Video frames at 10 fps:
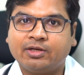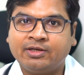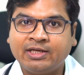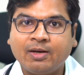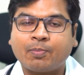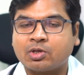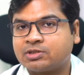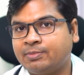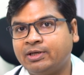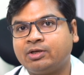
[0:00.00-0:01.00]
nil
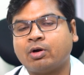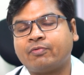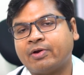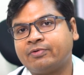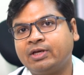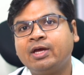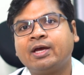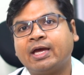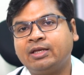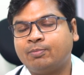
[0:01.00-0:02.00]
possibility of having
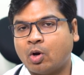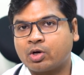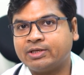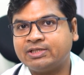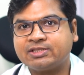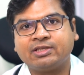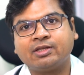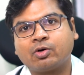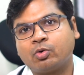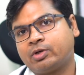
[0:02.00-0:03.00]
any blockages in
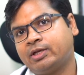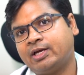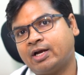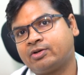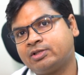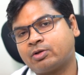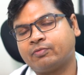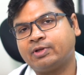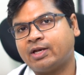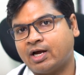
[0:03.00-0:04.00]
the coronary arteries
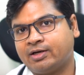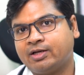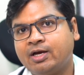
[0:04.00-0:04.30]
of their heart.